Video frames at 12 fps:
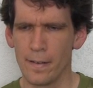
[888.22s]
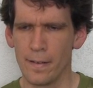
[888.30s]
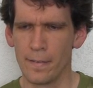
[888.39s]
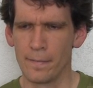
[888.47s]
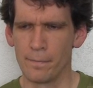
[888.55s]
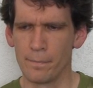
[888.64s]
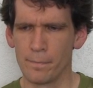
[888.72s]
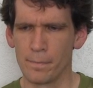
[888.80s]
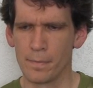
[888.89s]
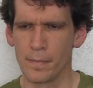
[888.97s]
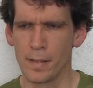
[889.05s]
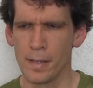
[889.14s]

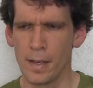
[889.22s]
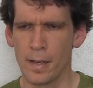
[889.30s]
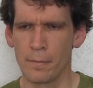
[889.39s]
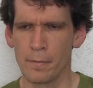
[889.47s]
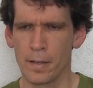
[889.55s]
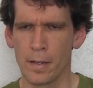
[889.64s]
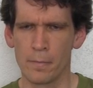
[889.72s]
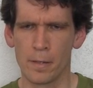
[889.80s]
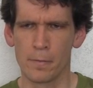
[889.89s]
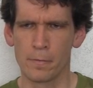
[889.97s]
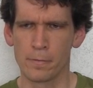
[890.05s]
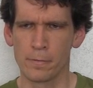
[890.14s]
And yeah, yeah,
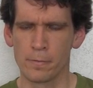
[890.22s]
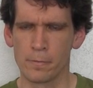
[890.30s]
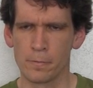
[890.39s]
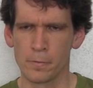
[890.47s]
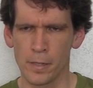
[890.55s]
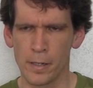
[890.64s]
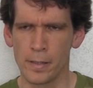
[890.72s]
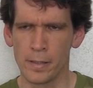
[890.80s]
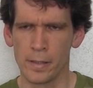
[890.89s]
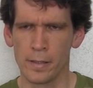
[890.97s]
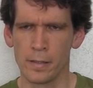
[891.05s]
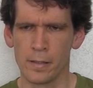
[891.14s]
by
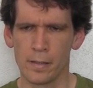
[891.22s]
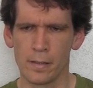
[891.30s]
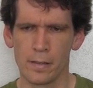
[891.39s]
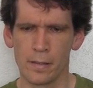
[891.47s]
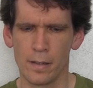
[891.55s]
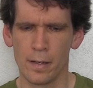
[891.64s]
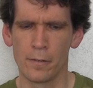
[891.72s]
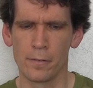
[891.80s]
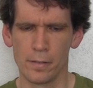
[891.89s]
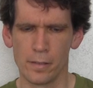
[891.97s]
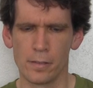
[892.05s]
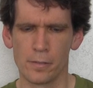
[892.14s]
Friday I
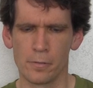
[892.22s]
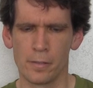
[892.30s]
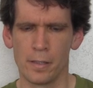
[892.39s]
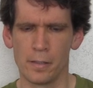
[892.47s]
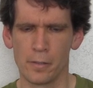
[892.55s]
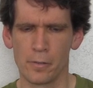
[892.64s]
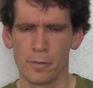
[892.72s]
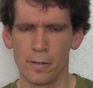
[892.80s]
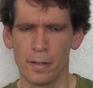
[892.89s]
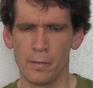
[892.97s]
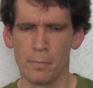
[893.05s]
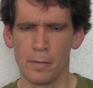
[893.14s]
was ready to
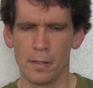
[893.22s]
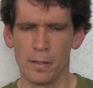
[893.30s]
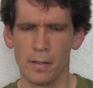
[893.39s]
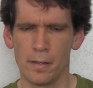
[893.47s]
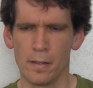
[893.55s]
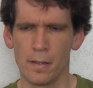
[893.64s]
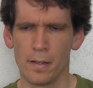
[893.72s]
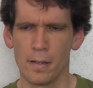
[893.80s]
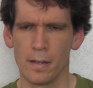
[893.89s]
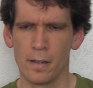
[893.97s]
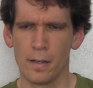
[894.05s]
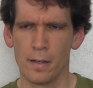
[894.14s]
quit, but
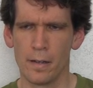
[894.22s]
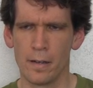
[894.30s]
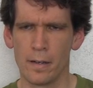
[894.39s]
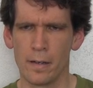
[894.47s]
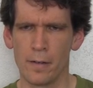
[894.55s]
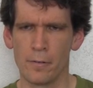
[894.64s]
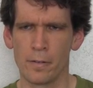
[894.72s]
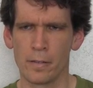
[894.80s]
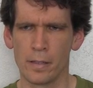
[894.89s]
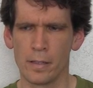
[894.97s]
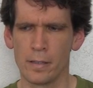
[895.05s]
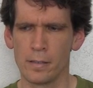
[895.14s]
uh, I
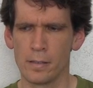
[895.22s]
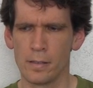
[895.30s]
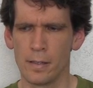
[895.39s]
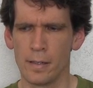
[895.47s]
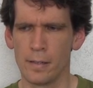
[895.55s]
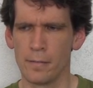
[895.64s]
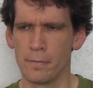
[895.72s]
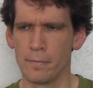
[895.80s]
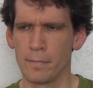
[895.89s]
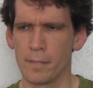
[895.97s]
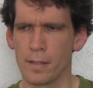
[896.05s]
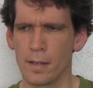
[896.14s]
realized that
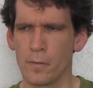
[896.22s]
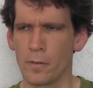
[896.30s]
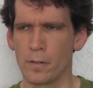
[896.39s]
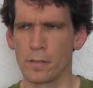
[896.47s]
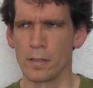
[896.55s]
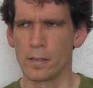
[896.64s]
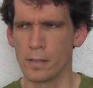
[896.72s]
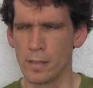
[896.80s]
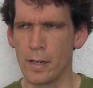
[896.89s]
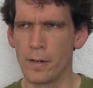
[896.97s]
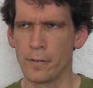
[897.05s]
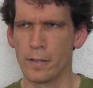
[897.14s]
I worked on
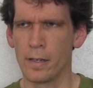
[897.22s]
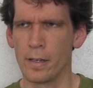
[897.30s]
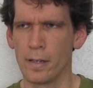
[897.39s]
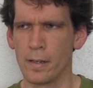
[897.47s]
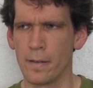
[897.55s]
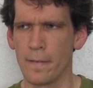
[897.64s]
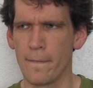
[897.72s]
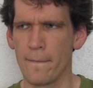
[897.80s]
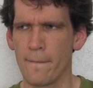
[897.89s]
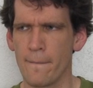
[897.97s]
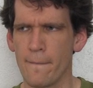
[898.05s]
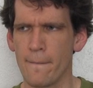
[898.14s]
Saturday.
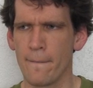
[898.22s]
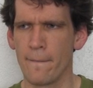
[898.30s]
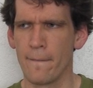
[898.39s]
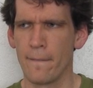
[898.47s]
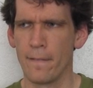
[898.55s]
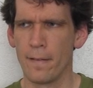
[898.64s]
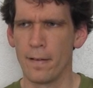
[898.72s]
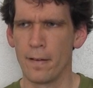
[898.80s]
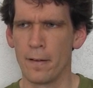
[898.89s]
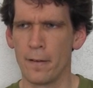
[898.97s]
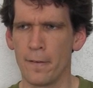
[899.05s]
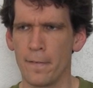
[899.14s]

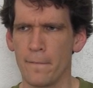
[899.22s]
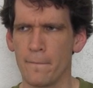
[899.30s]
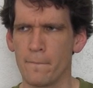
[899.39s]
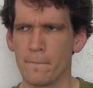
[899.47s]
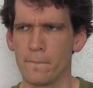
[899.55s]
Uh,